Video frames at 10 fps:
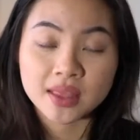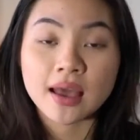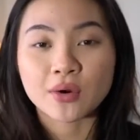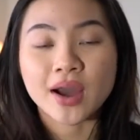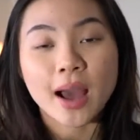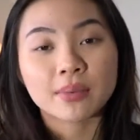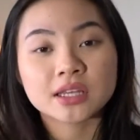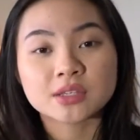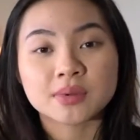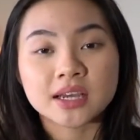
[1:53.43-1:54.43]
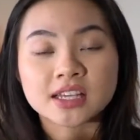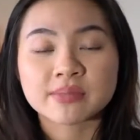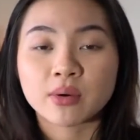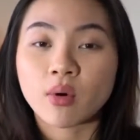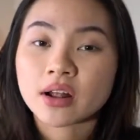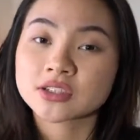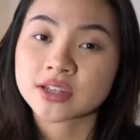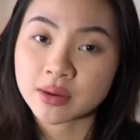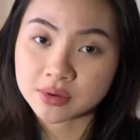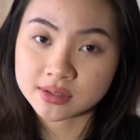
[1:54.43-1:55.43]
Uh, what happened is because my watch
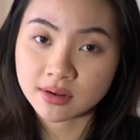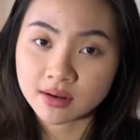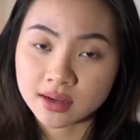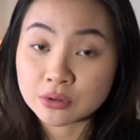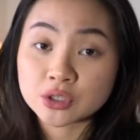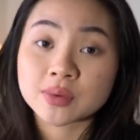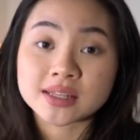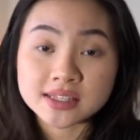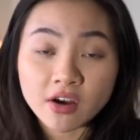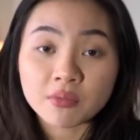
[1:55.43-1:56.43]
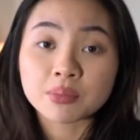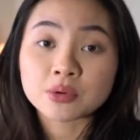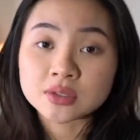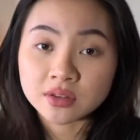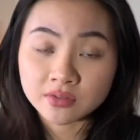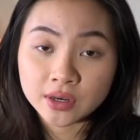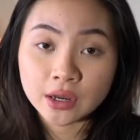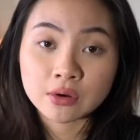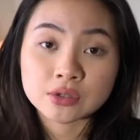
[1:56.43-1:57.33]
time was long, YouTube itself boosted the video,